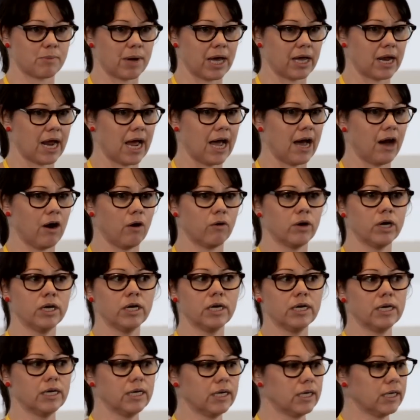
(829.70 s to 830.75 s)
about how
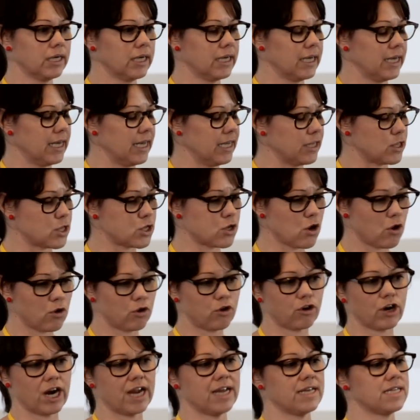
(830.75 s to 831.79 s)
it's so
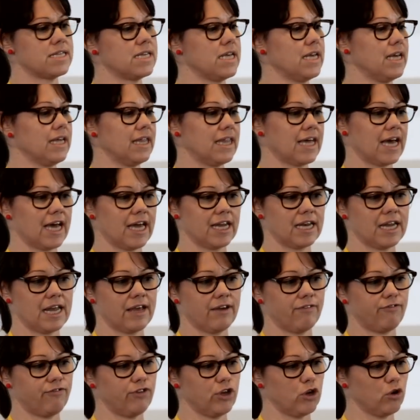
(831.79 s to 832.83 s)
crazy that
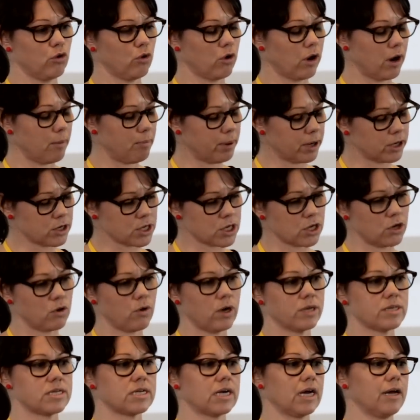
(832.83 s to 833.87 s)
if you're a person who
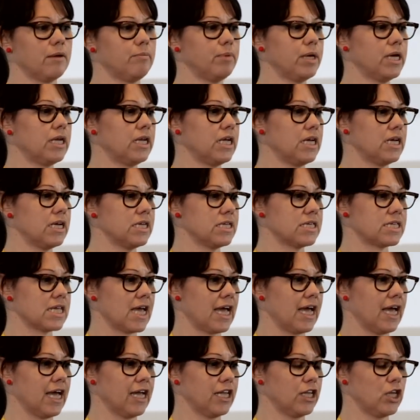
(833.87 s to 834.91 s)
has diabetes
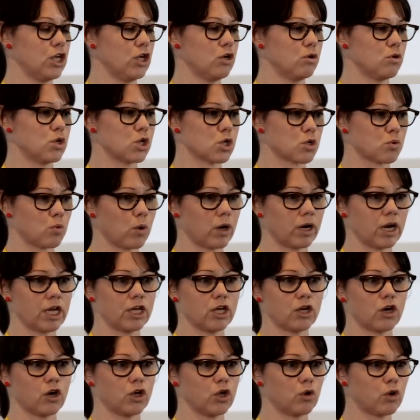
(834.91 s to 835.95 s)
and you just want,
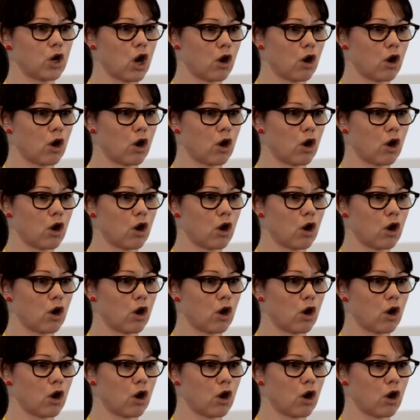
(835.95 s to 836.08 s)
you